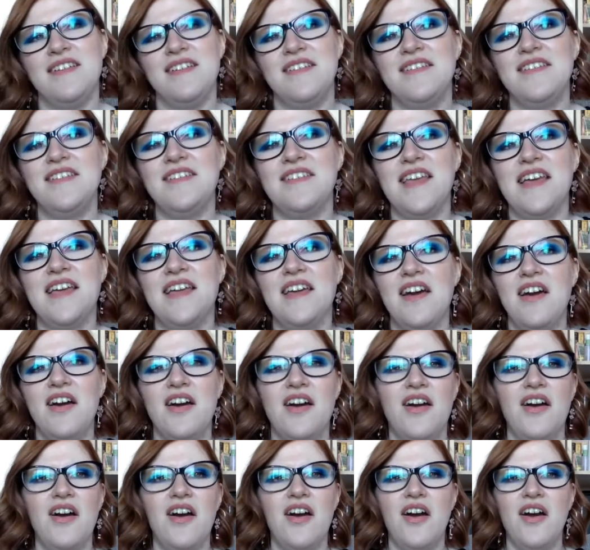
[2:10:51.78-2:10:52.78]
She's like,
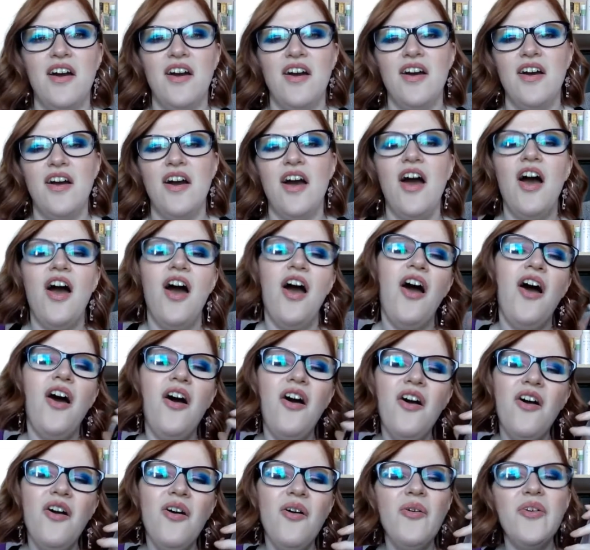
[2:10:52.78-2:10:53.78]

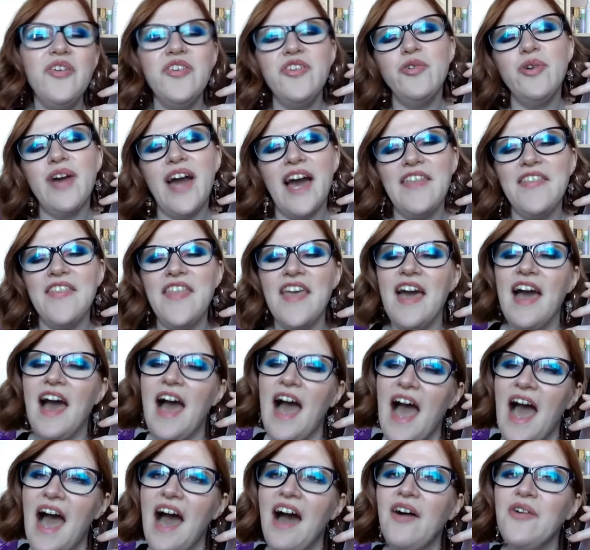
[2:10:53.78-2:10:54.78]
"Oh, you got the
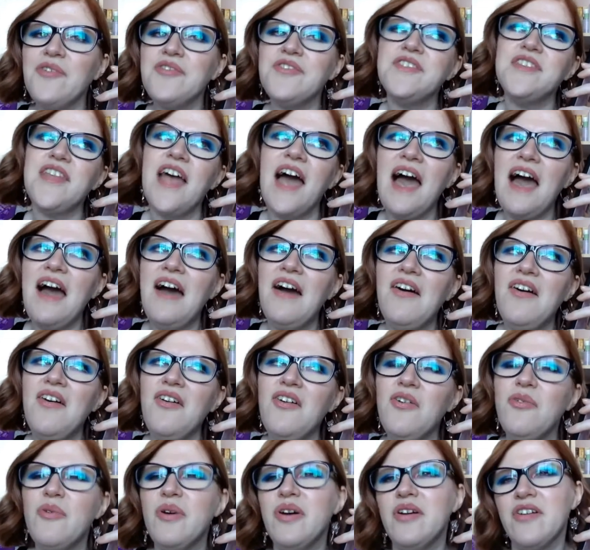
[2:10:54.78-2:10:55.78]
house now?
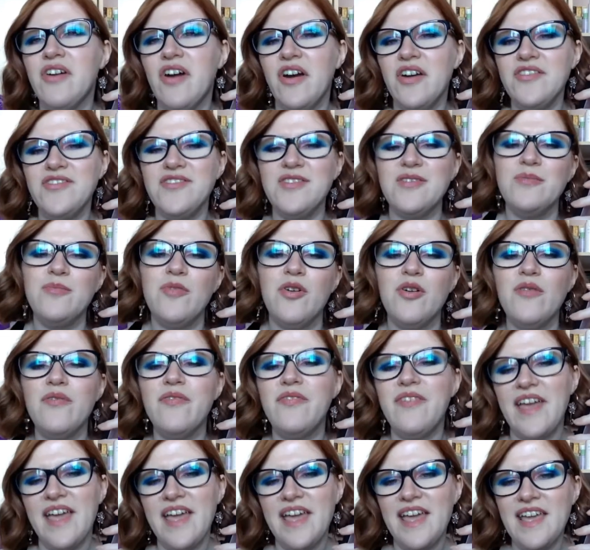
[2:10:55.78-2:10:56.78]
We're going to move
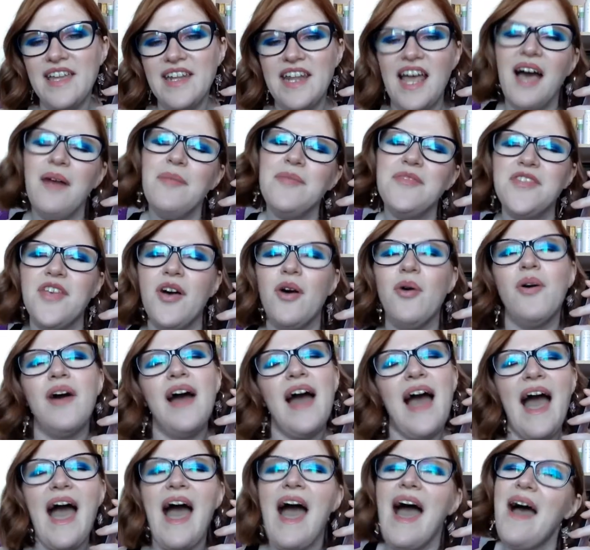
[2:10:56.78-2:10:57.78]
in. I'm so
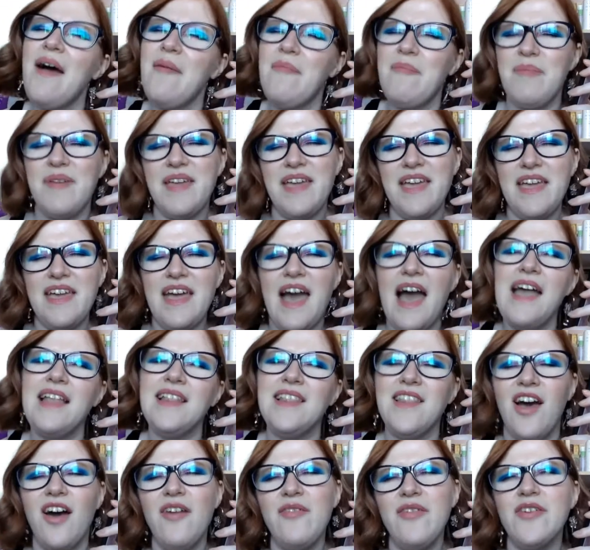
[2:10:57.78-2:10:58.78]
happy. I
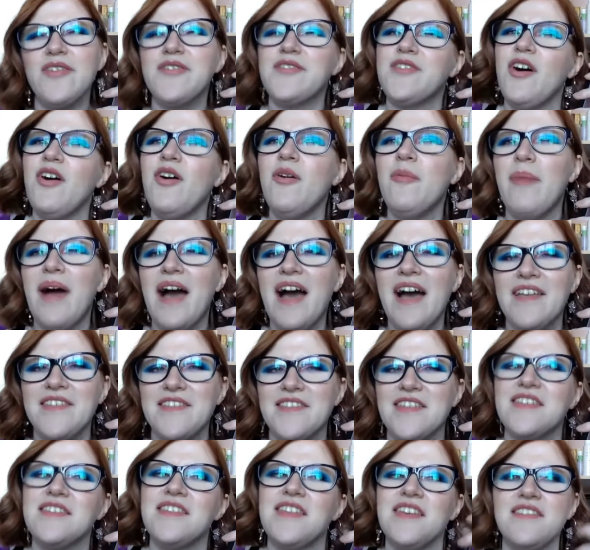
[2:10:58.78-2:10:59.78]
love you so much."
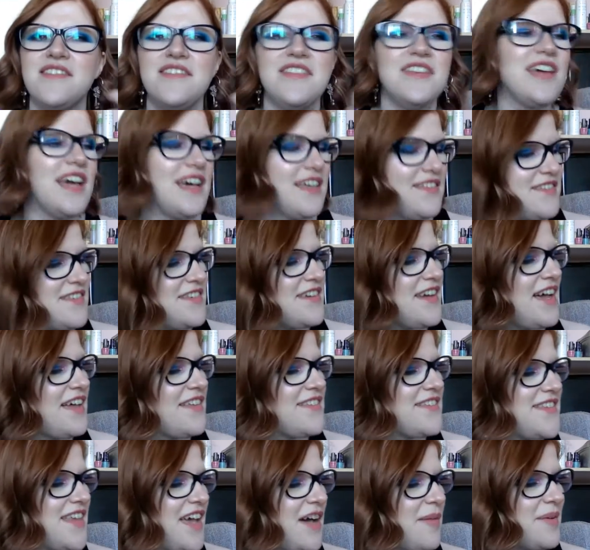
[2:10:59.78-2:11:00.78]
And then she
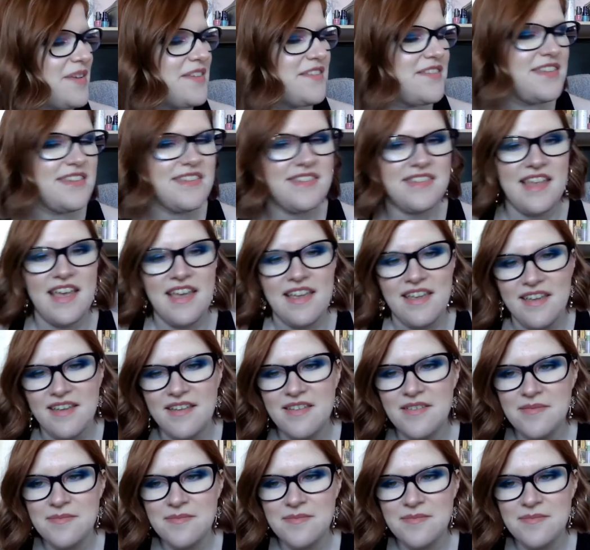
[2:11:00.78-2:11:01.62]
hangs up and she's like,